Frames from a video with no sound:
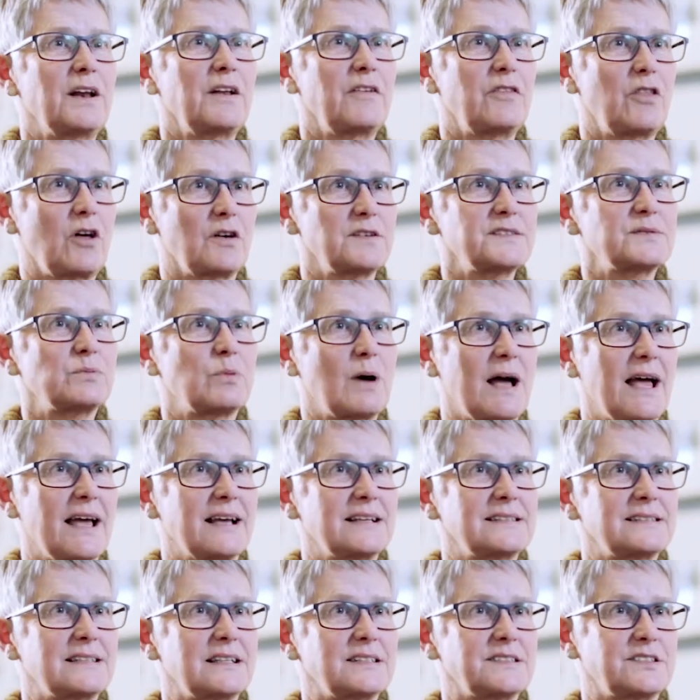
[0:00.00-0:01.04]
of those
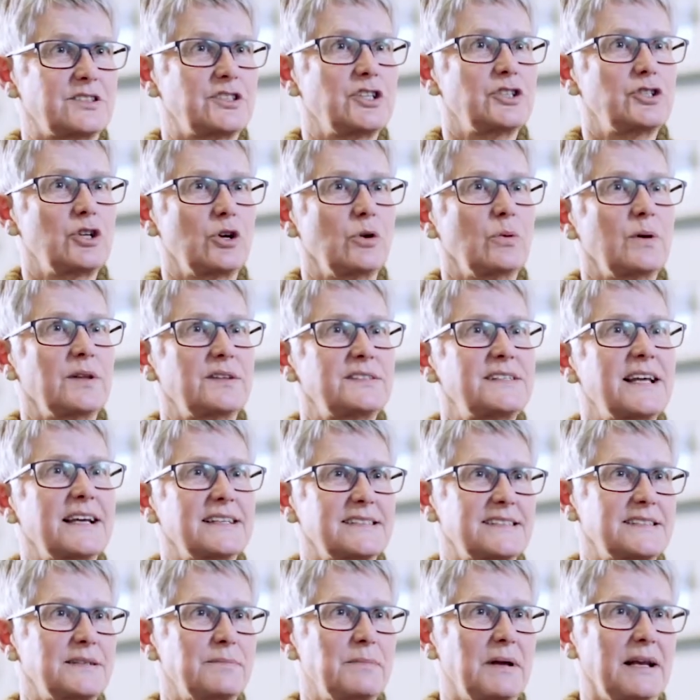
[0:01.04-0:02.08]
ways is to do with
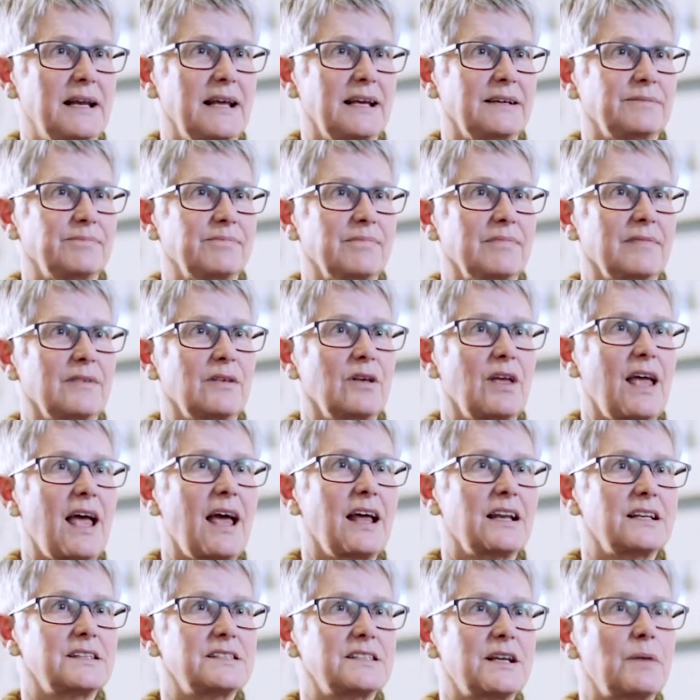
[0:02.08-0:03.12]
testimony
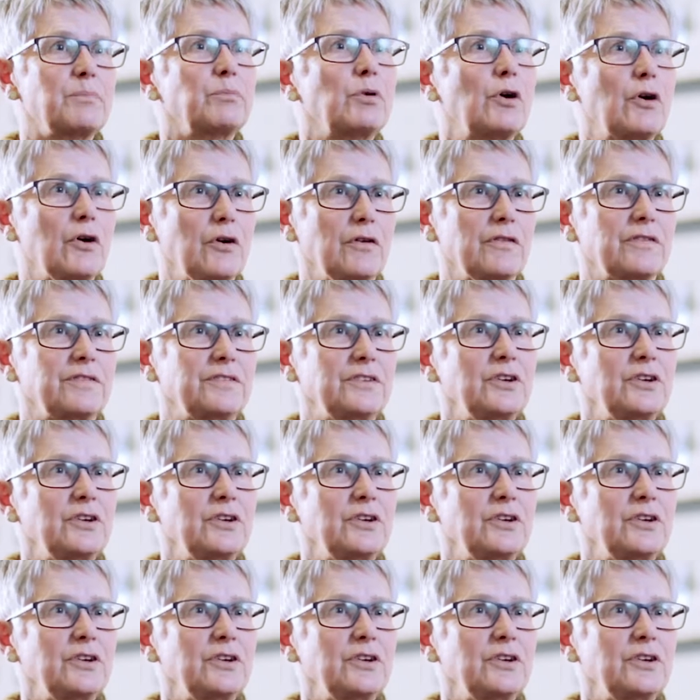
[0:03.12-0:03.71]
and proof.